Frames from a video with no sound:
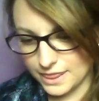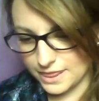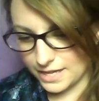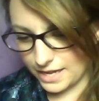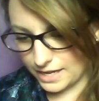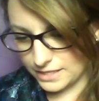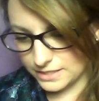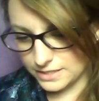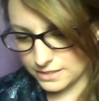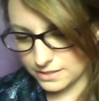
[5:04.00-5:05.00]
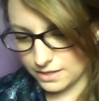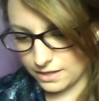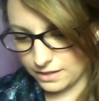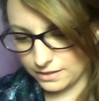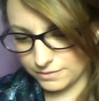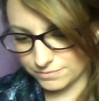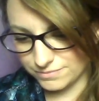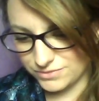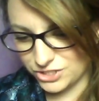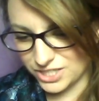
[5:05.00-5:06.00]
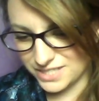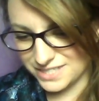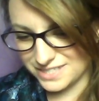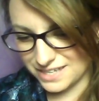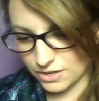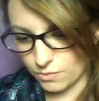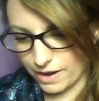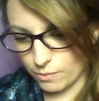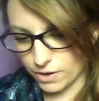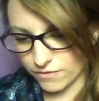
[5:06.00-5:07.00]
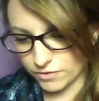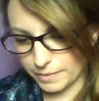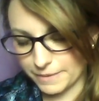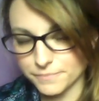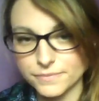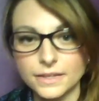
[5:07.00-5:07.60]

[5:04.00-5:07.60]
that just didn't quite work for me.